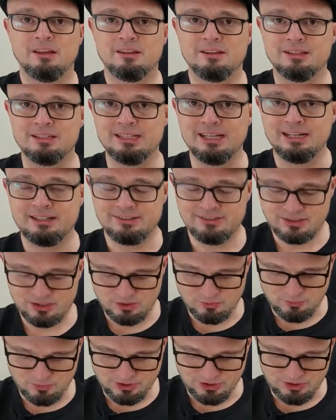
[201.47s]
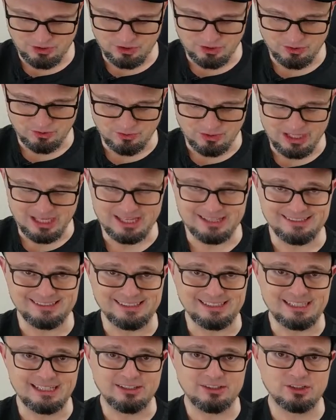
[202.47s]
The next thing you want to do is
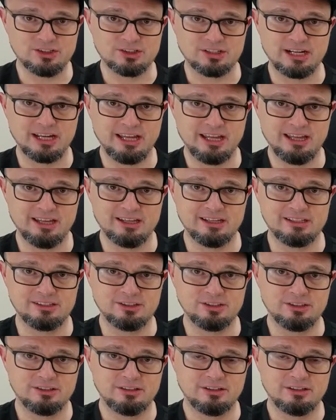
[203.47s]
get your hand,